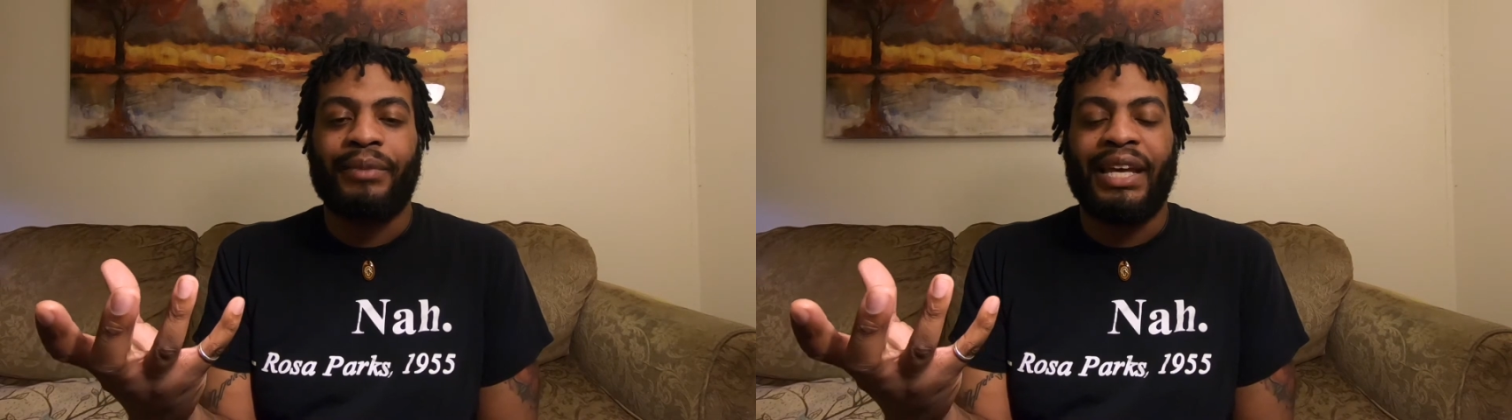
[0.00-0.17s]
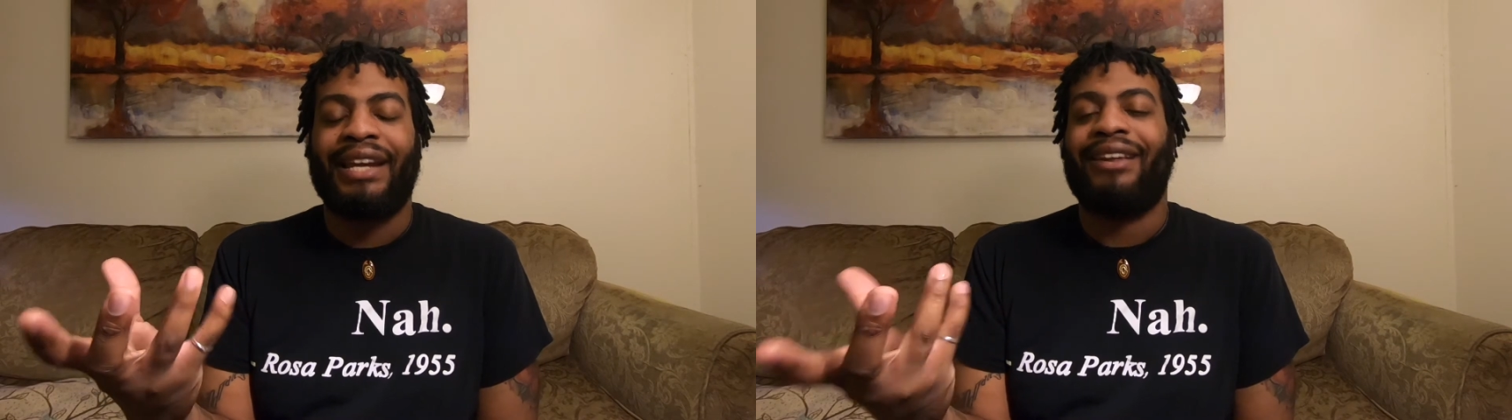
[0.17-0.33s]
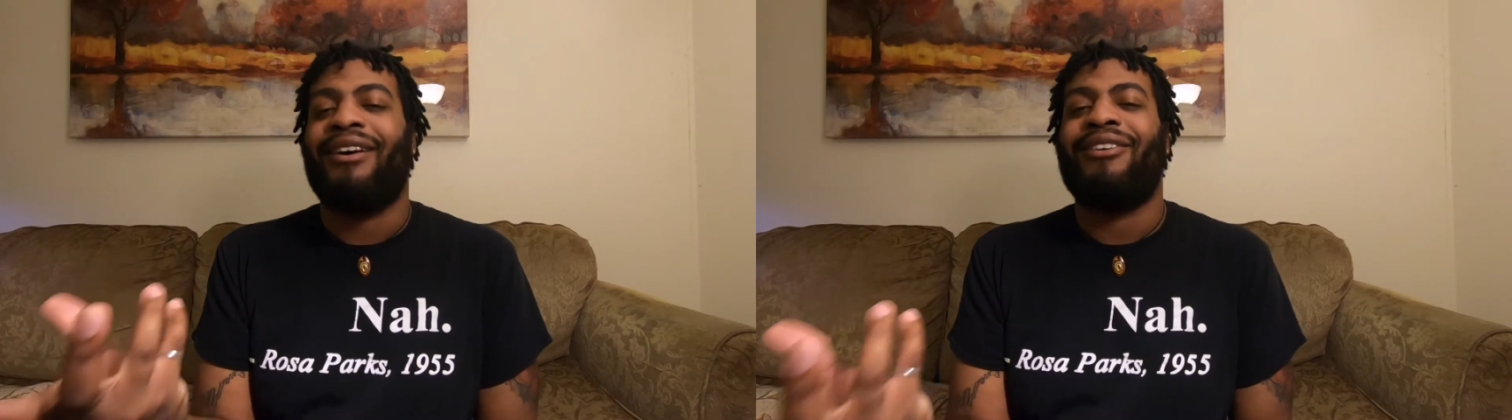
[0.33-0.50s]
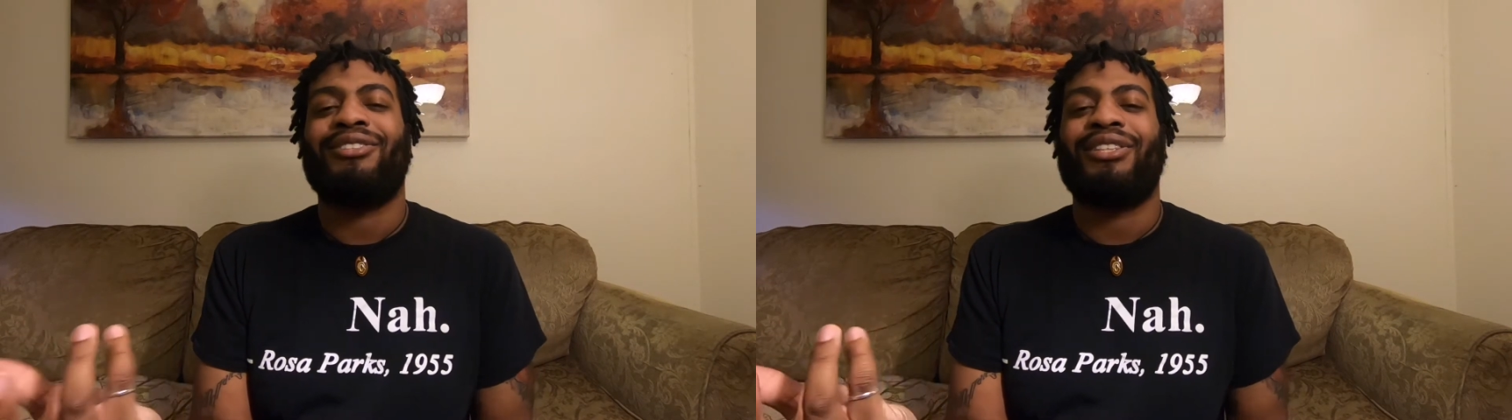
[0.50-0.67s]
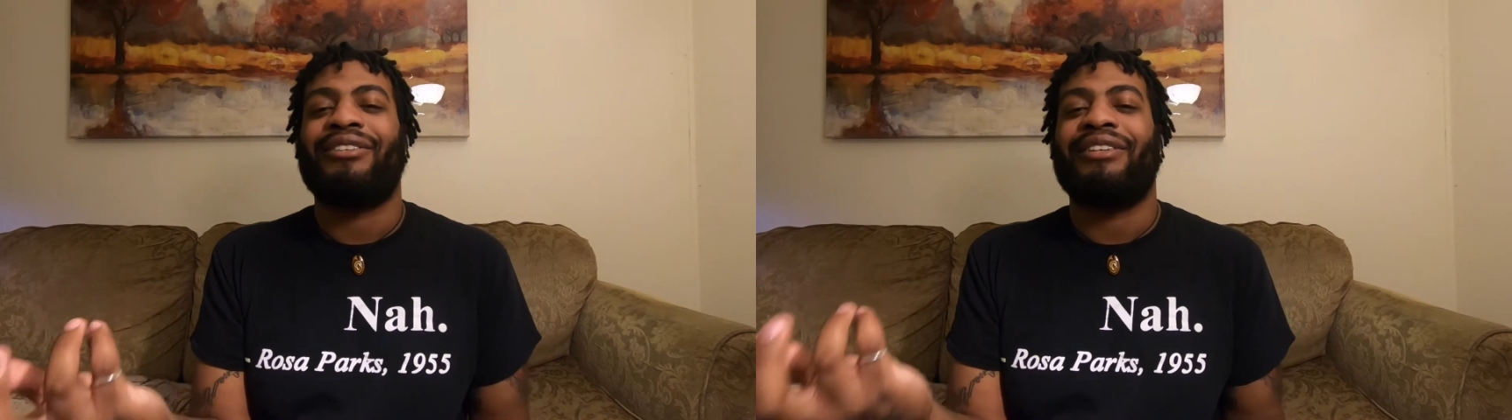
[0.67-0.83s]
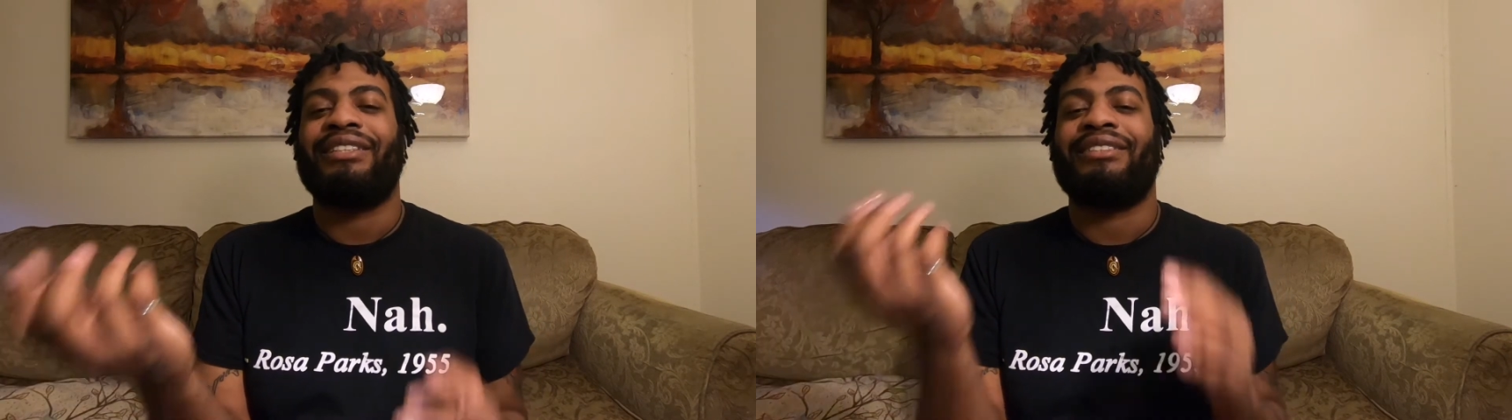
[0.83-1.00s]
And it
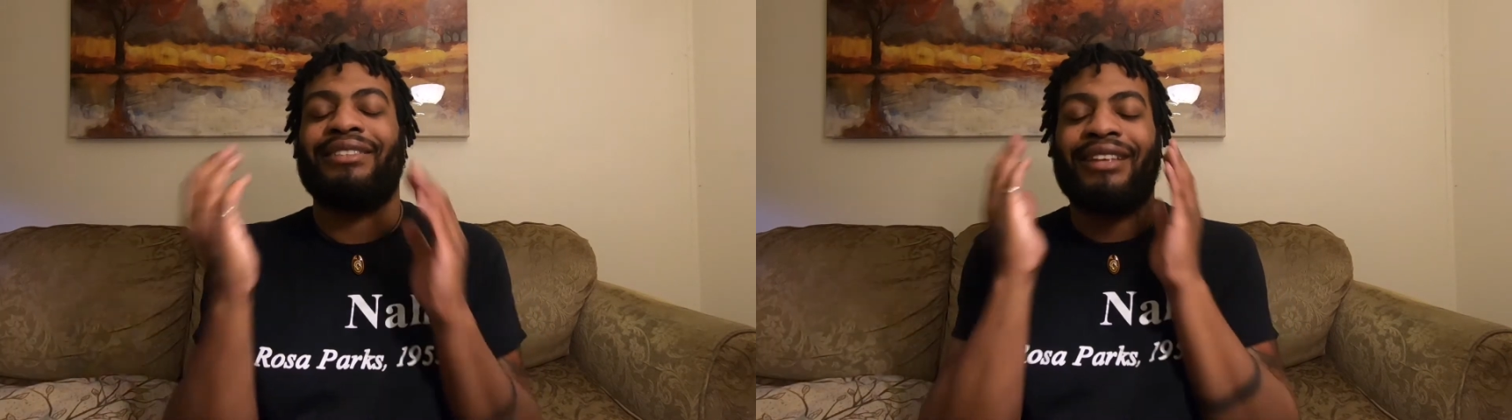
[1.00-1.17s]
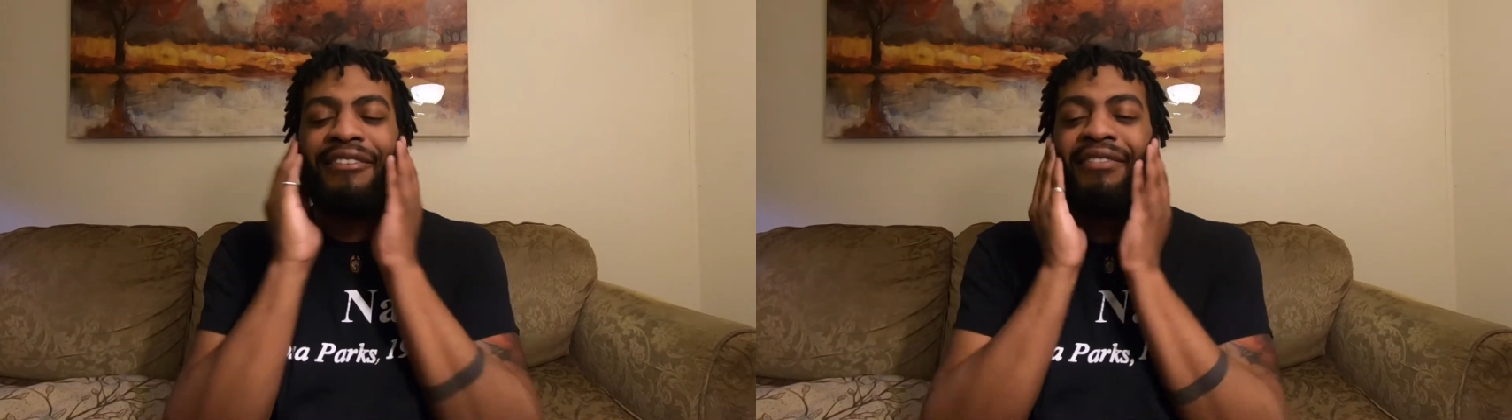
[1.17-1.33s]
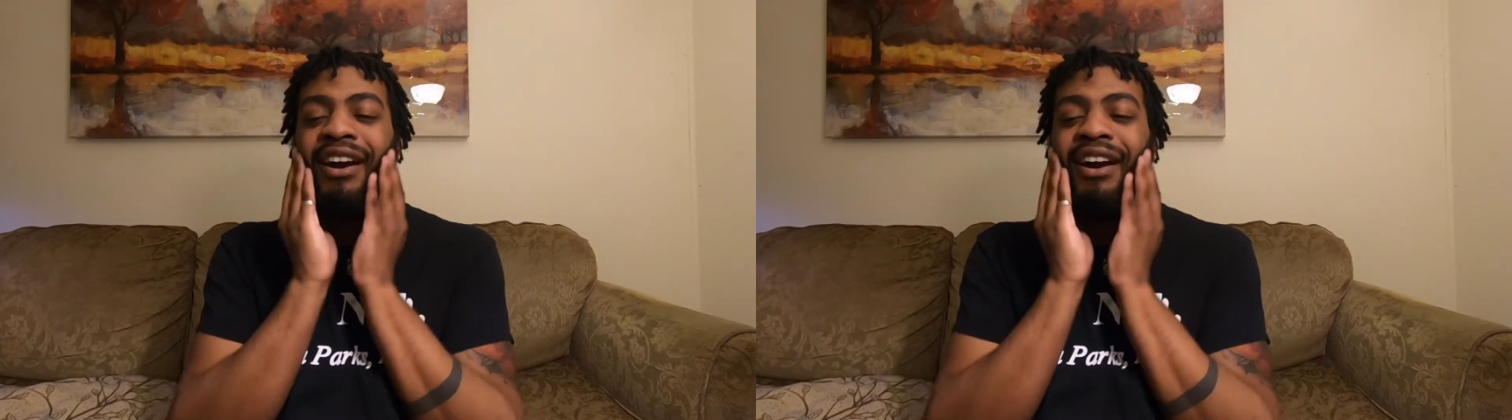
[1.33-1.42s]
also I've